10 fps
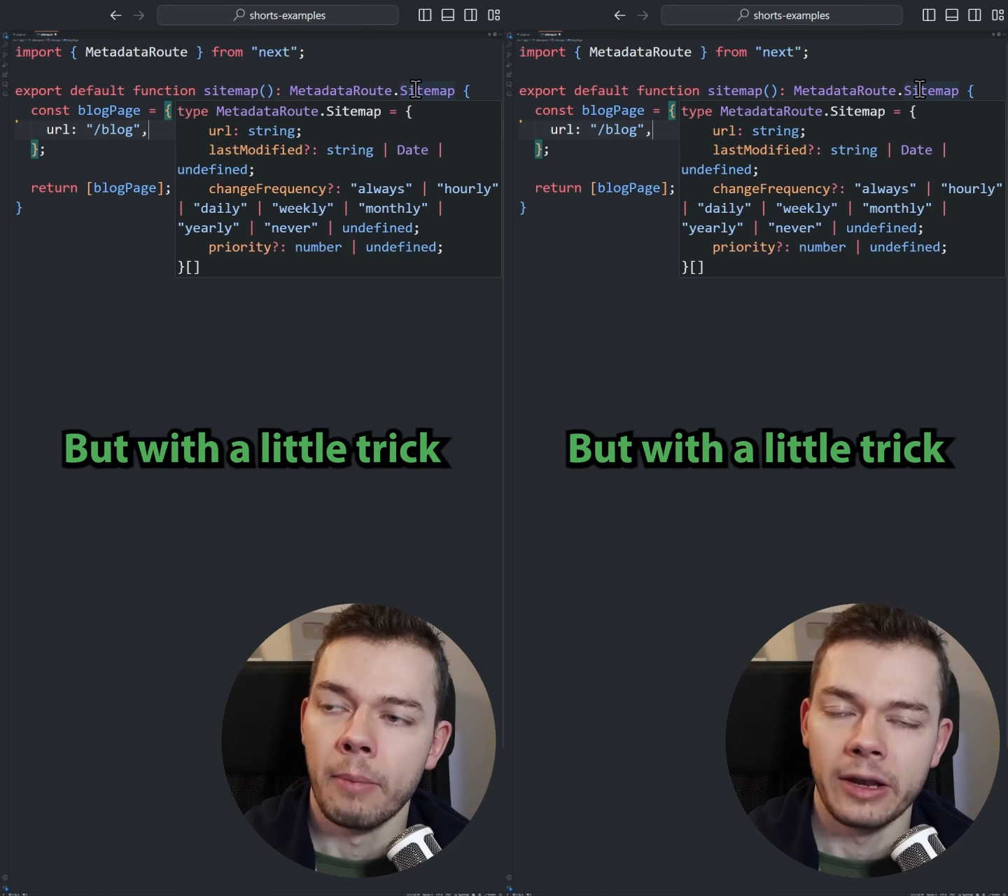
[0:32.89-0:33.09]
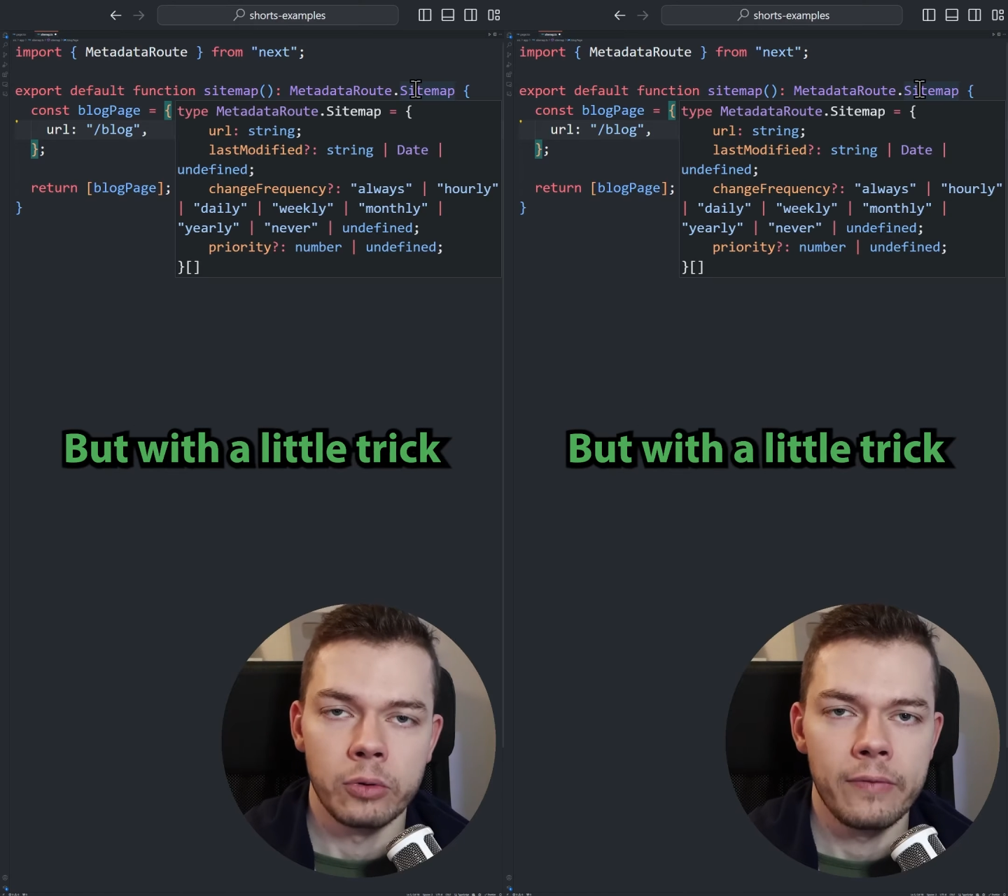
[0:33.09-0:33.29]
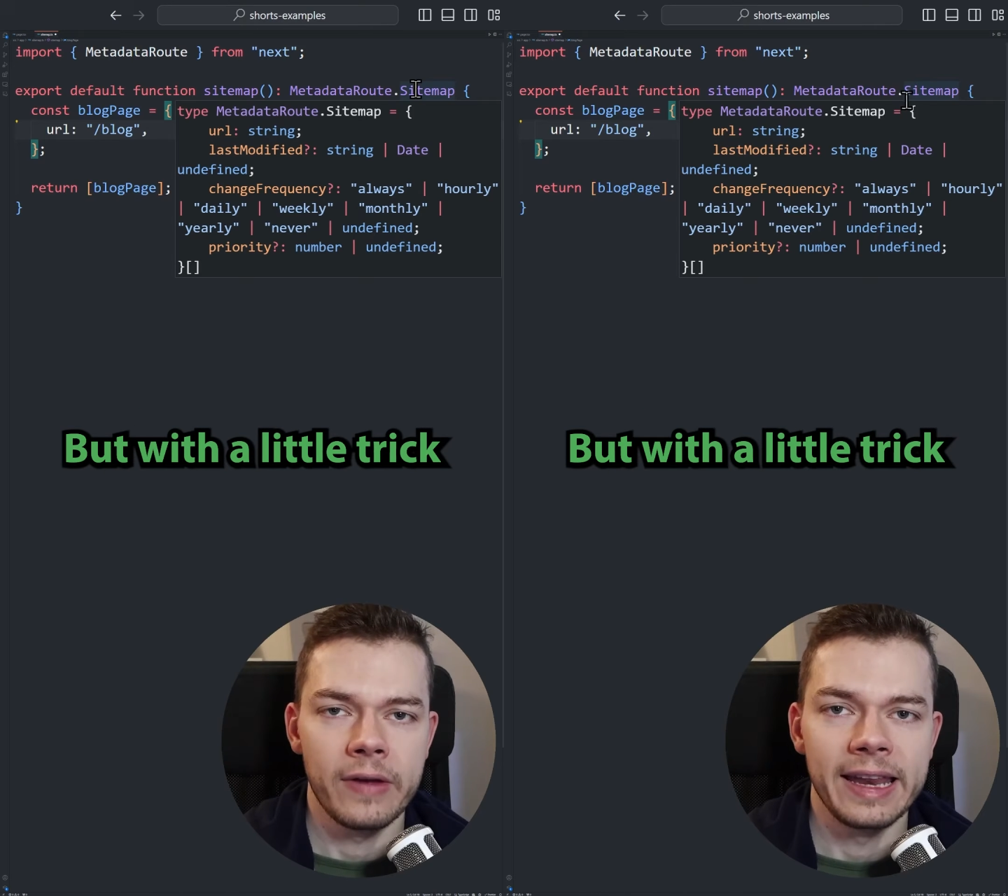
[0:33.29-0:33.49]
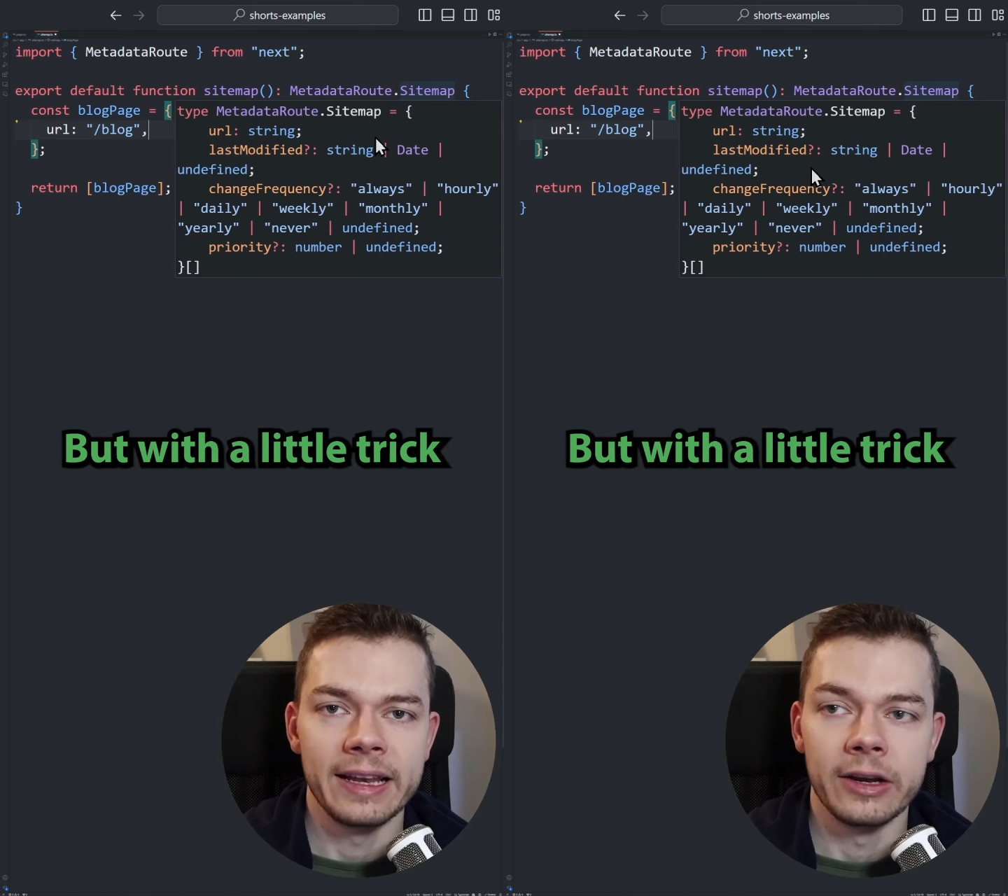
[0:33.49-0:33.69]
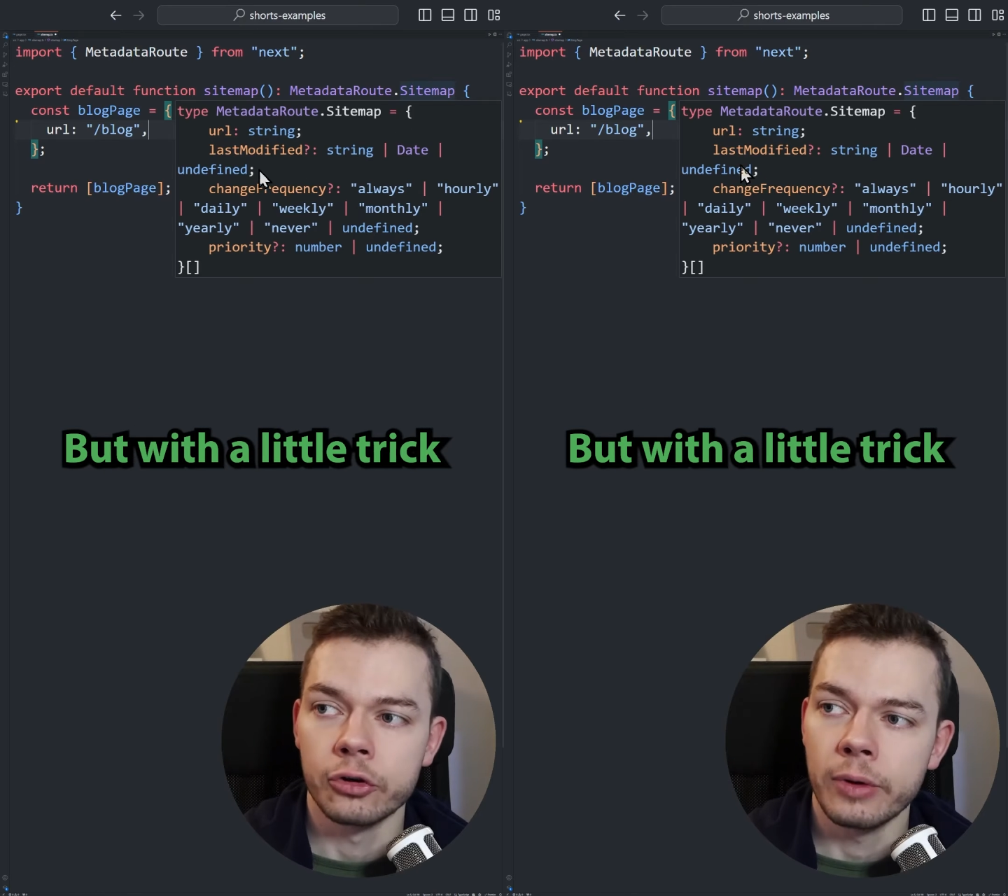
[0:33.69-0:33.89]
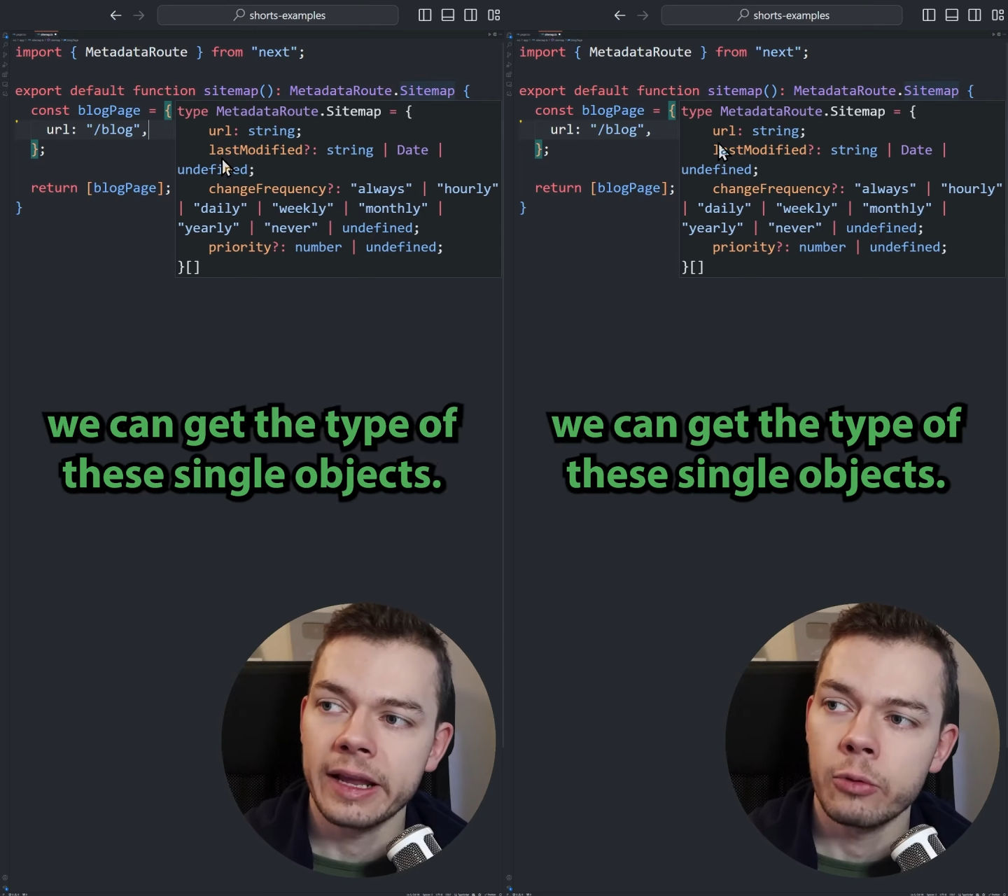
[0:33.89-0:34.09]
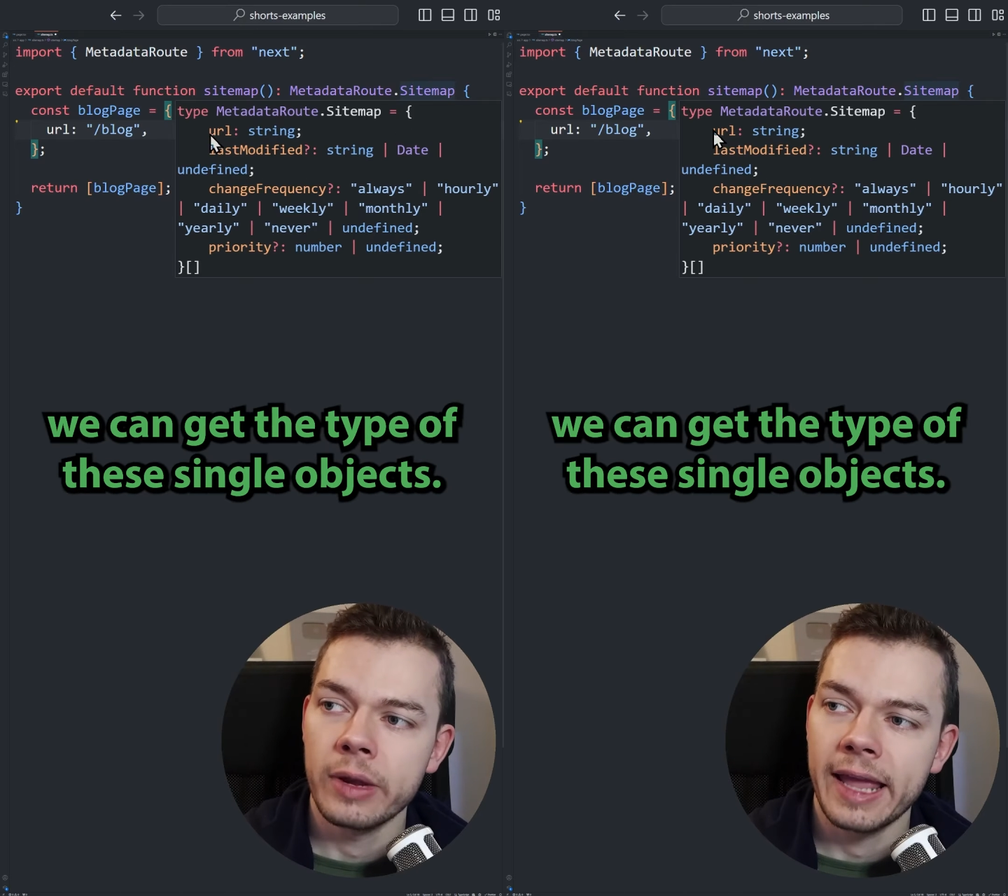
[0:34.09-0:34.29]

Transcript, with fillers: But with a little trick we